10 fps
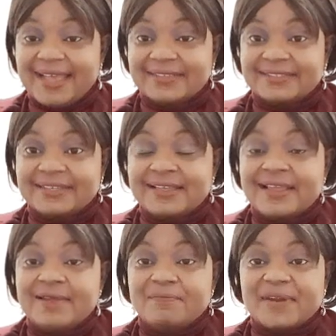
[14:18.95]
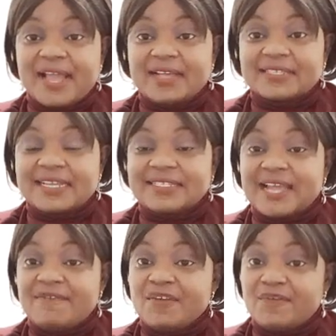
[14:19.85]
that's the precast
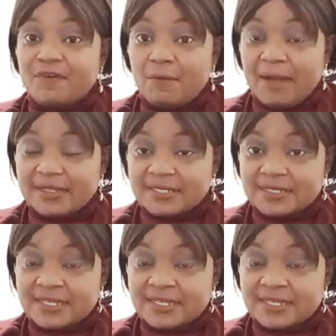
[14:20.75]
interview format.